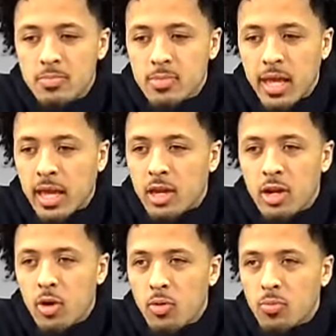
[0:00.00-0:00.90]
And, you
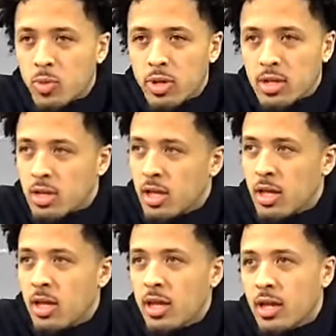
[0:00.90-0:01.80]
know, when
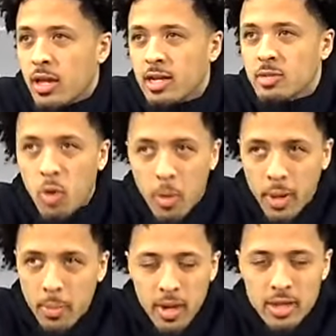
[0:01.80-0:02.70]
there's more
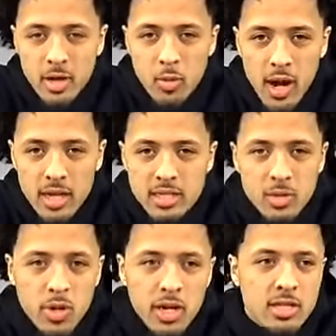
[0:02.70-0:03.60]
people out there
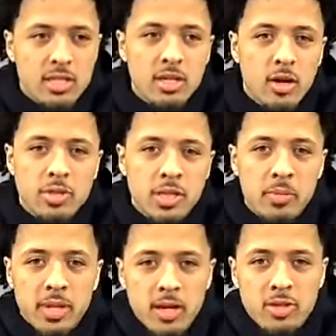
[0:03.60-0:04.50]
watching, when there's, you know,
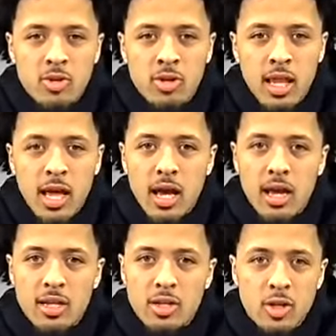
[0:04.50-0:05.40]
something else on the
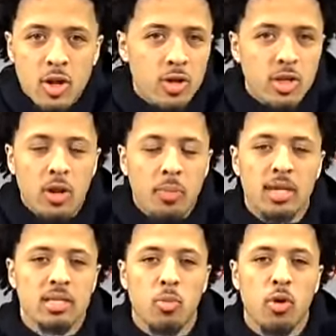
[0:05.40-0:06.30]
line, you know, it only
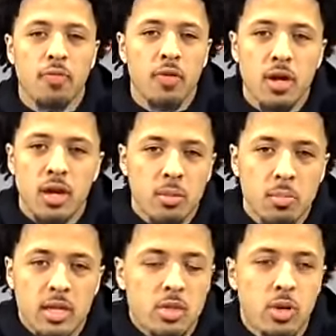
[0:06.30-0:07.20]
makes it more fun,
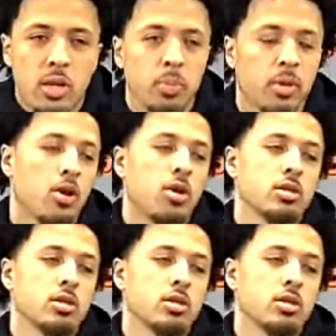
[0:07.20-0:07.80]
makes it more compete harder.